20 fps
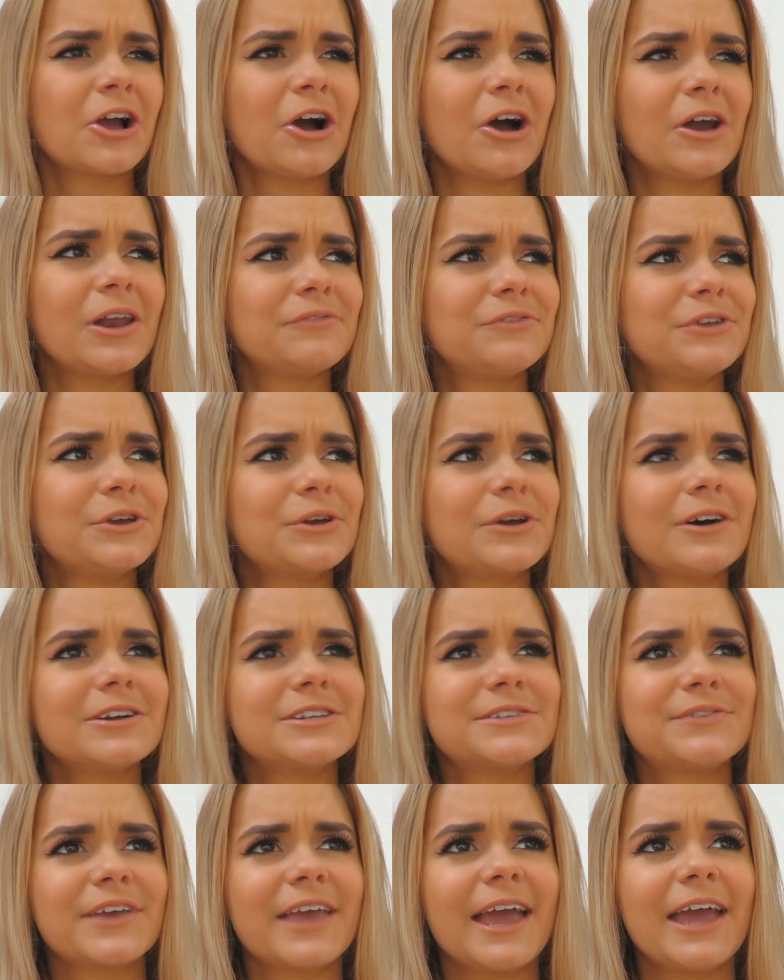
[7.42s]
Can't have you
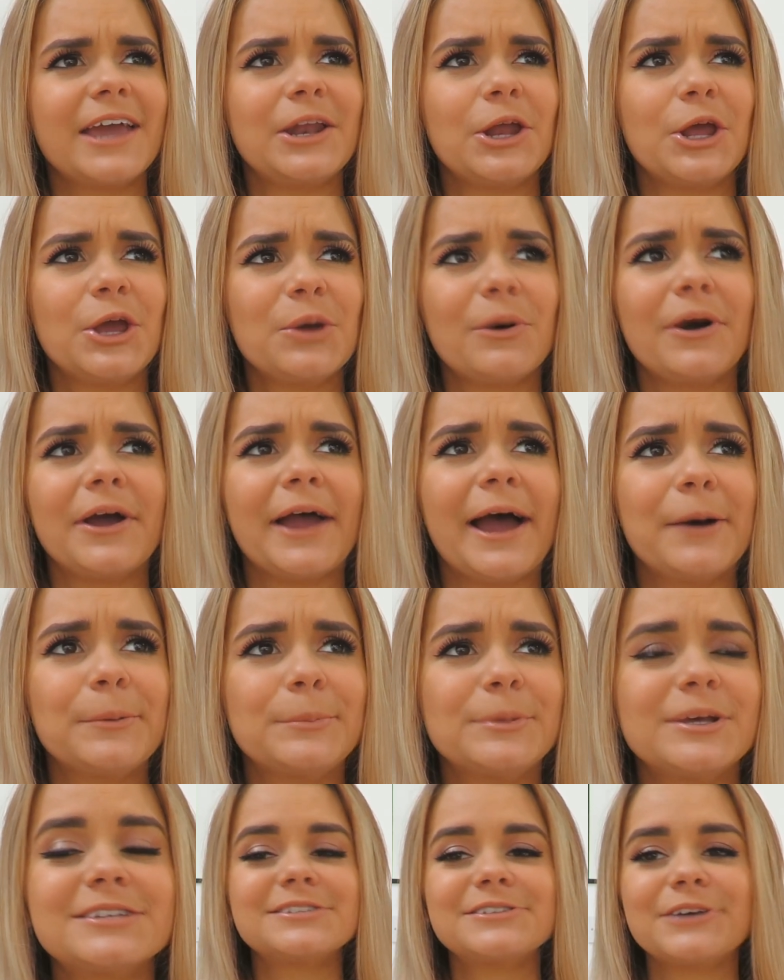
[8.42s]
guys forgetting who I
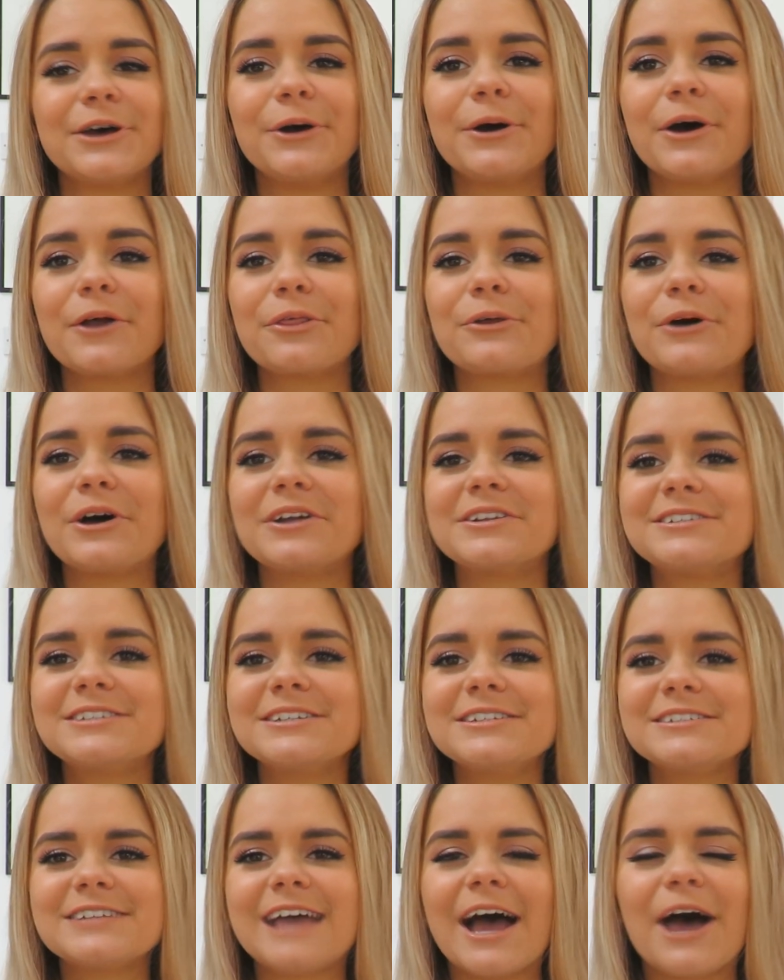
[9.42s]
am, so I thought I'd
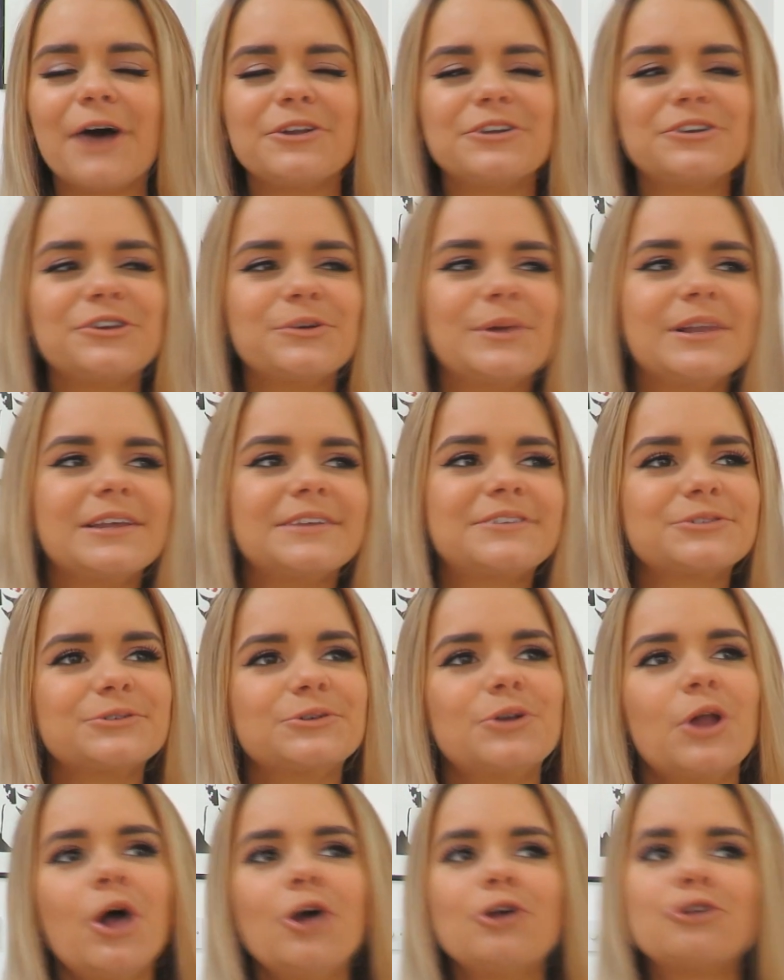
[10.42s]
sit down and do a
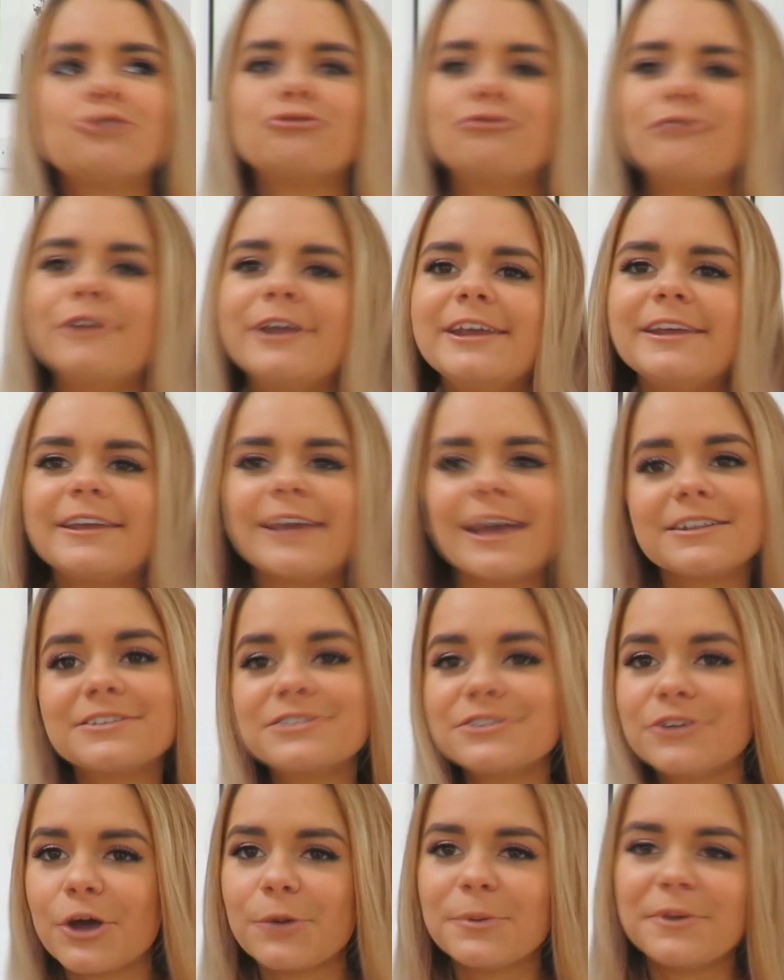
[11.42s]
little re-get
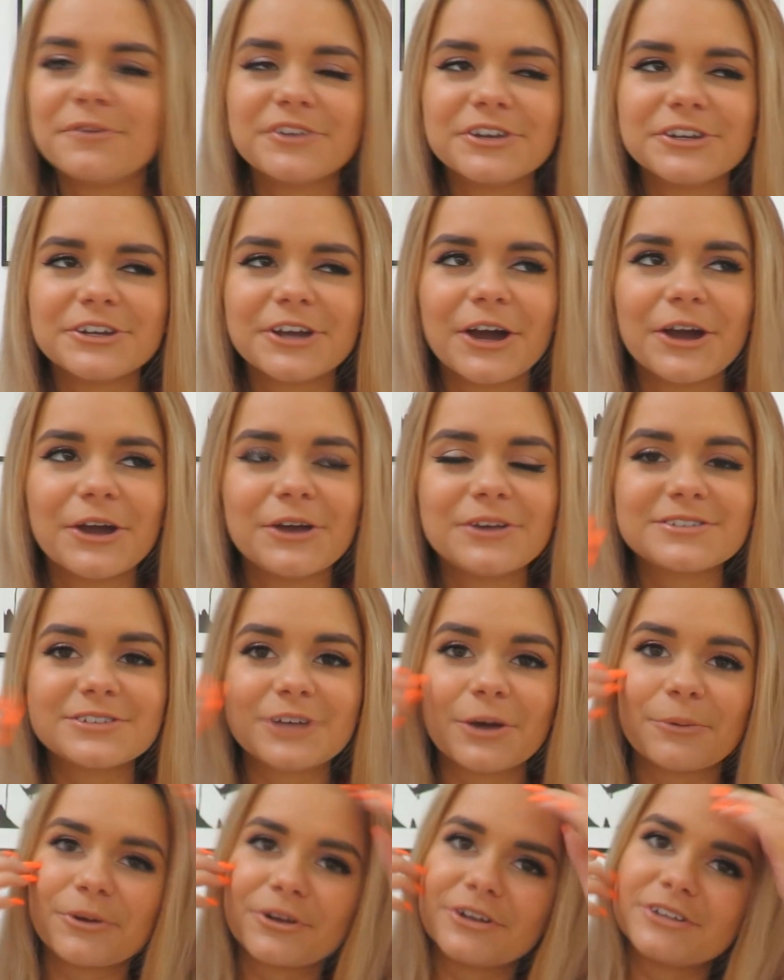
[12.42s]
to know me video.
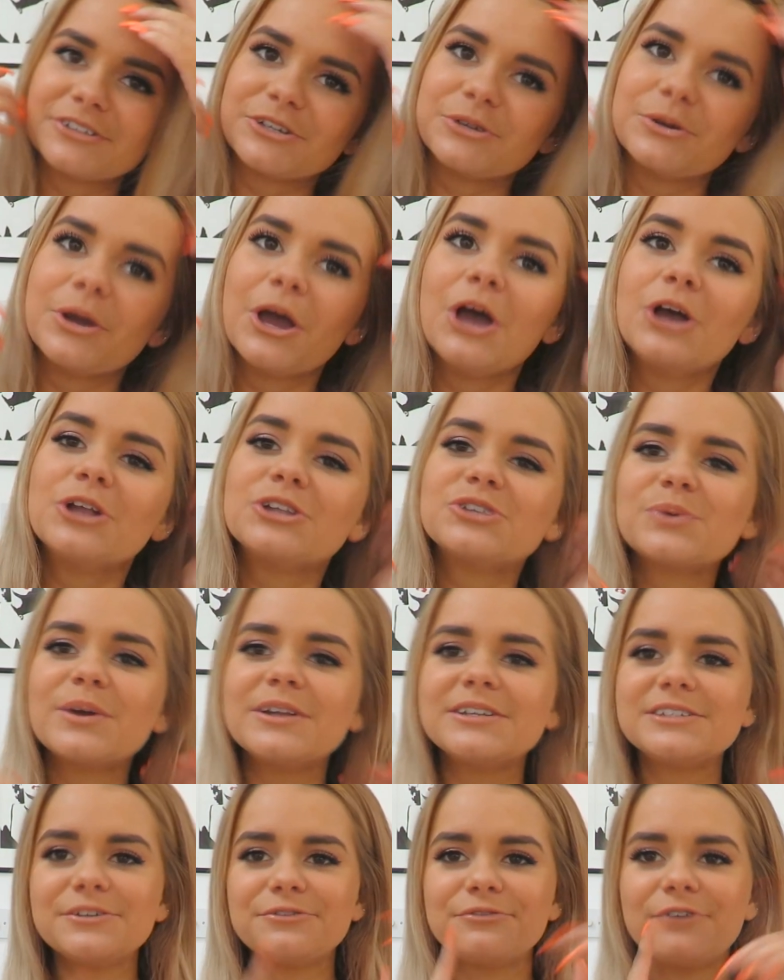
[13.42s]
So I'm going to do
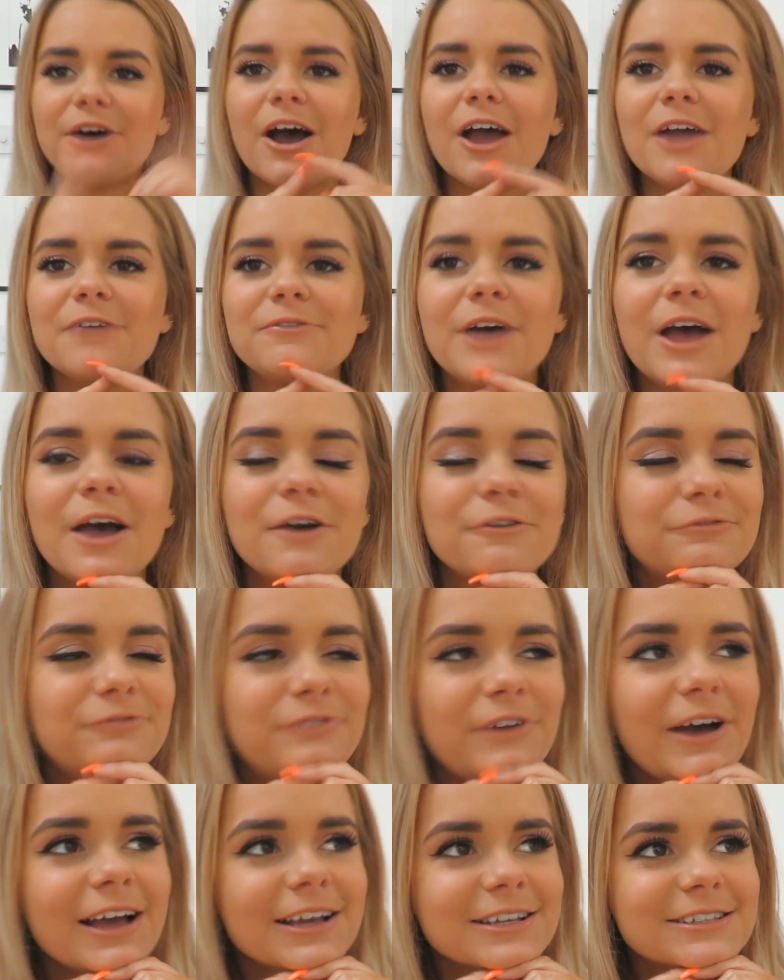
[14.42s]
25
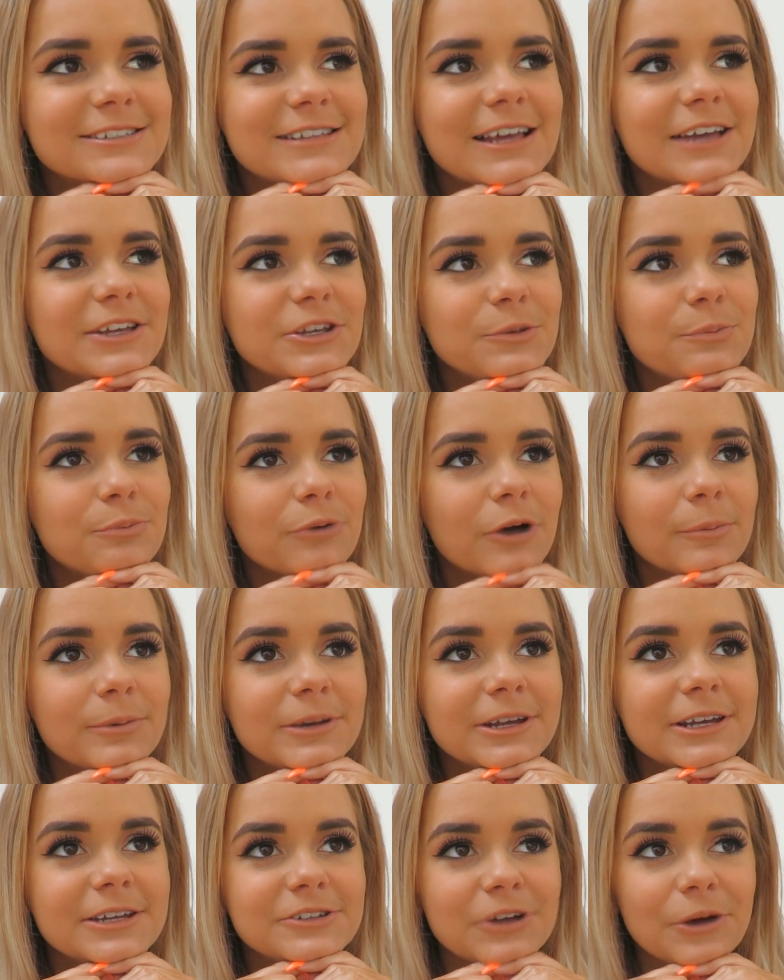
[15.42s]
facts that you
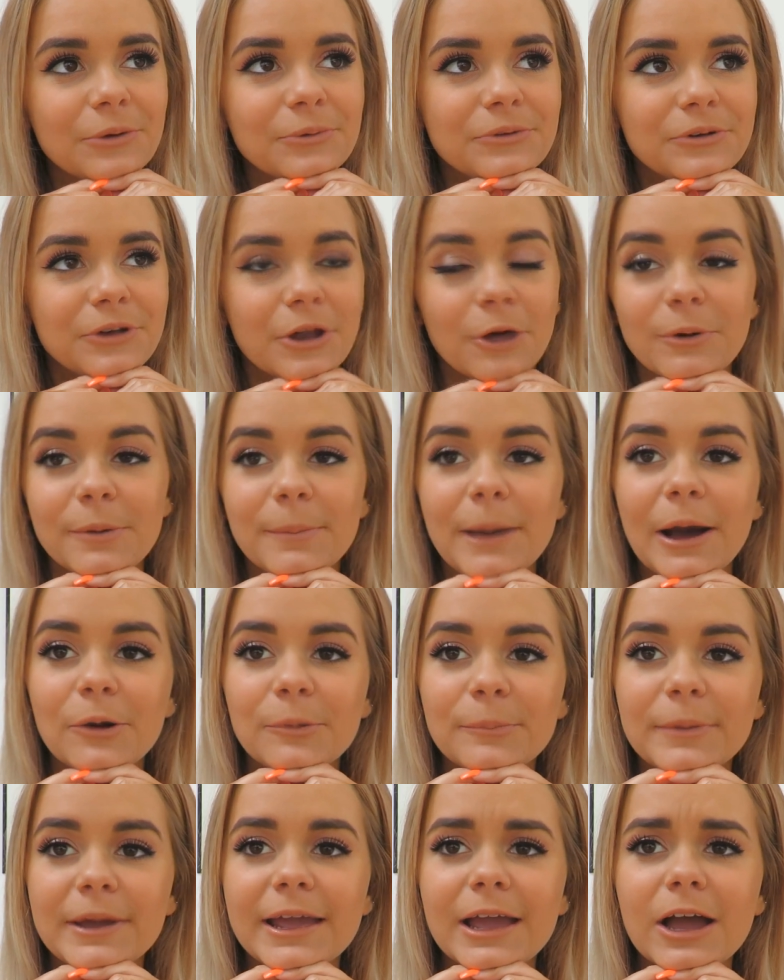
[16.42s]
probably don't know
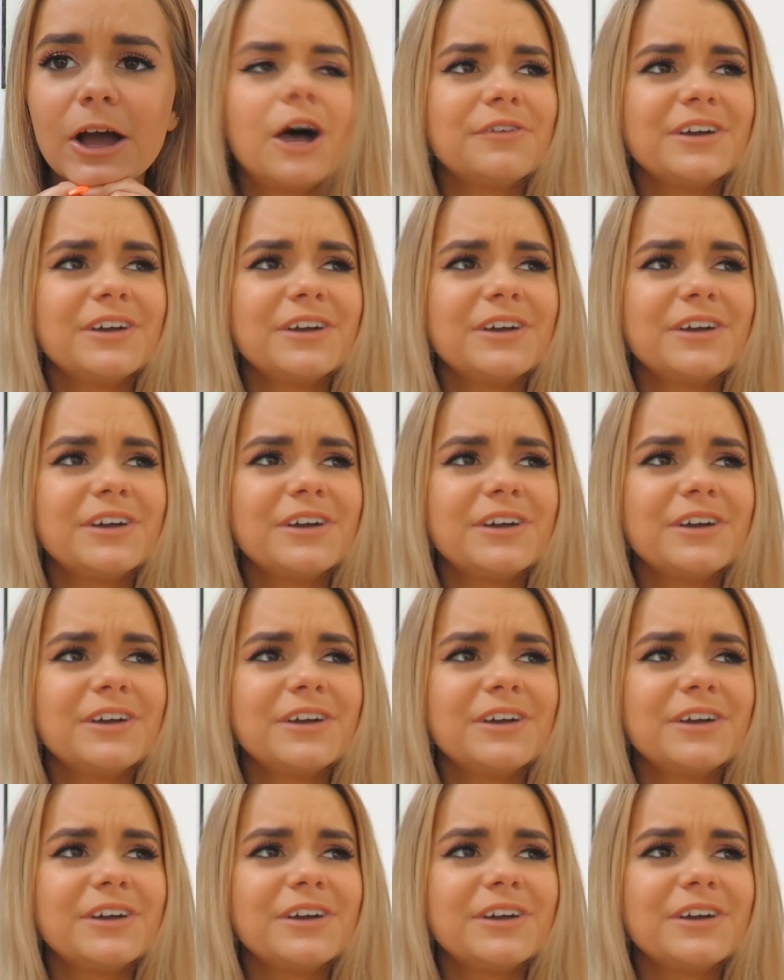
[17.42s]
about me.